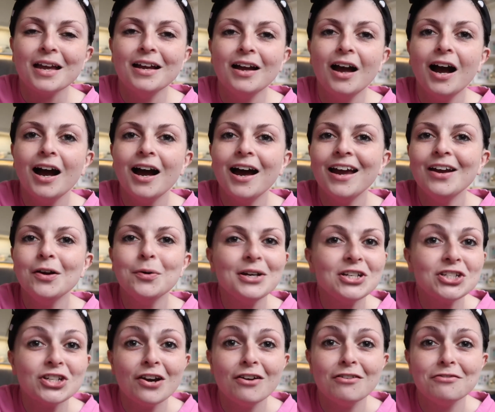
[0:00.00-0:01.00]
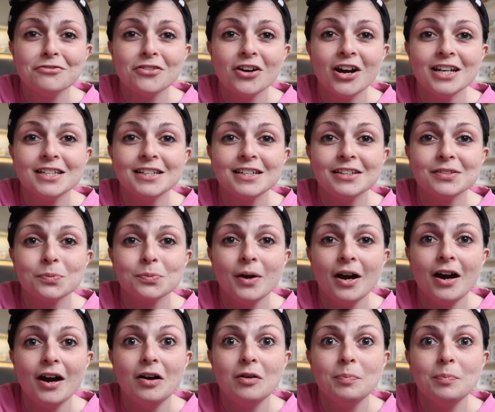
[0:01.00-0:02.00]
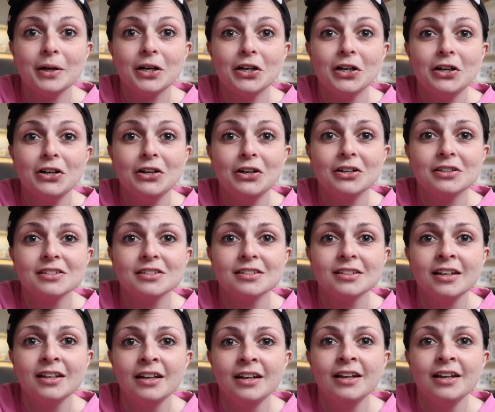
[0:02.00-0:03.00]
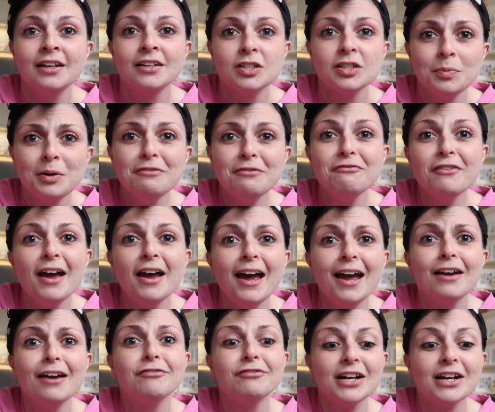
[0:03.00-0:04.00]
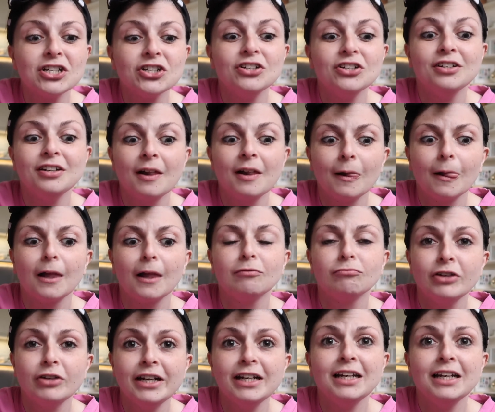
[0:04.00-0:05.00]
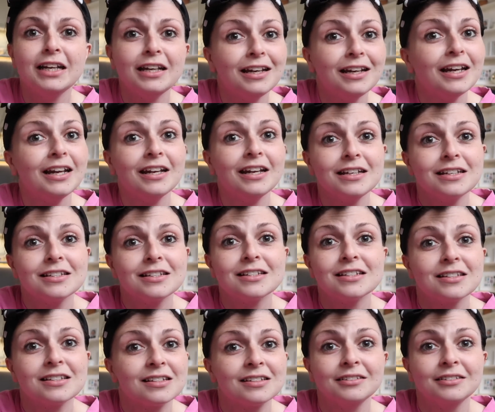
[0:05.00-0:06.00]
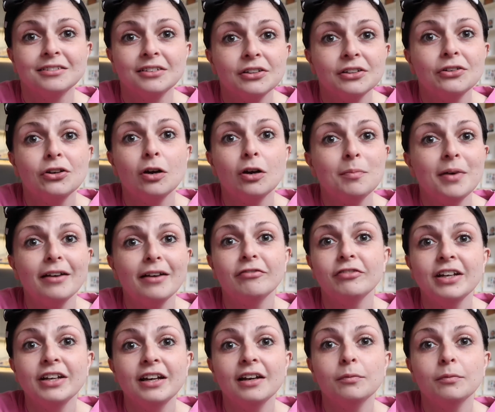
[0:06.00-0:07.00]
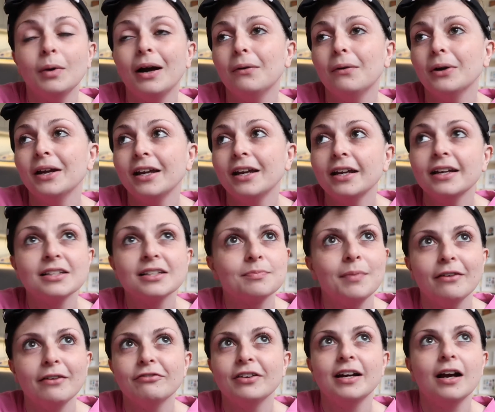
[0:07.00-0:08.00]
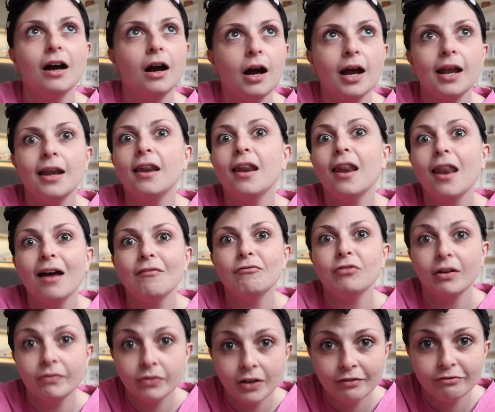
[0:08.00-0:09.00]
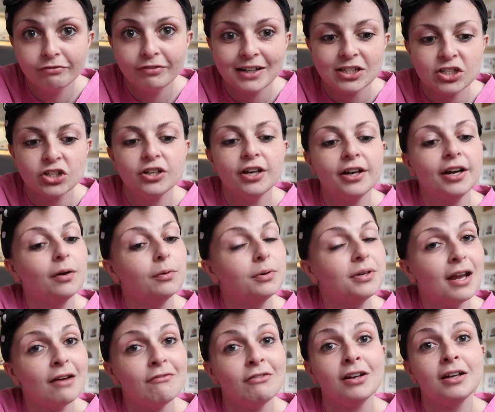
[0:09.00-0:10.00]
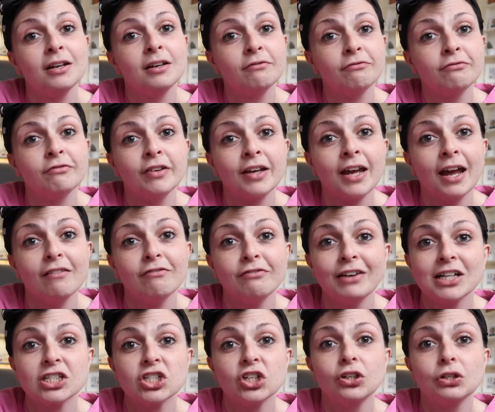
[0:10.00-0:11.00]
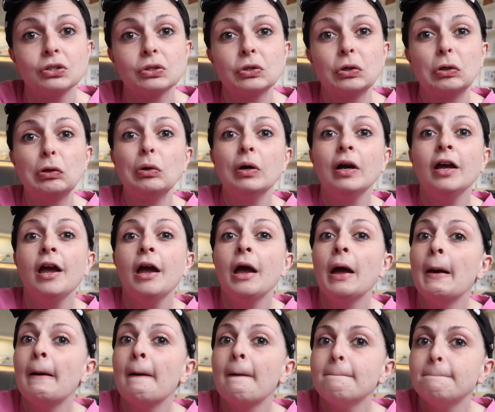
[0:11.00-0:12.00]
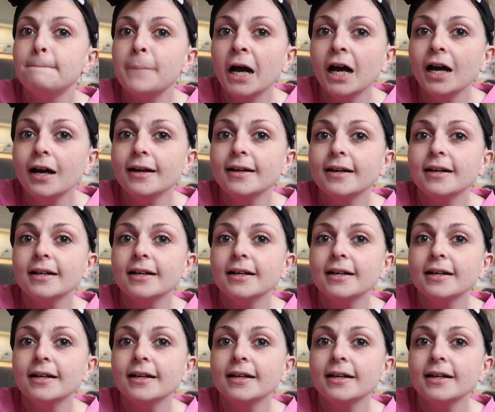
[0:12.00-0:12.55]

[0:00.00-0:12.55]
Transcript: I always share a variety as well because, to be fair, fashion really is not my thing. Well, it is my thing. I love fashion and I will never forget fashion at all. But,